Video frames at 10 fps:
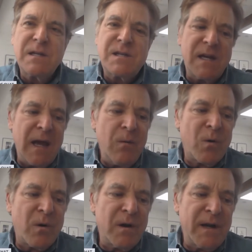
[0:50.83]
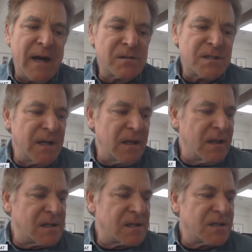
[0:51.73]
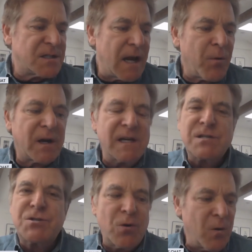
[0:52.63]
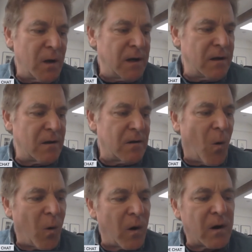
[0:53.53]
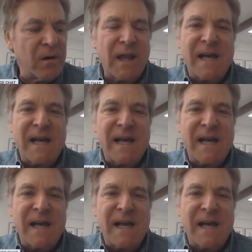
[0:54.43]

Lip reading: Today we're announcing that Saybrook has joined Oracle,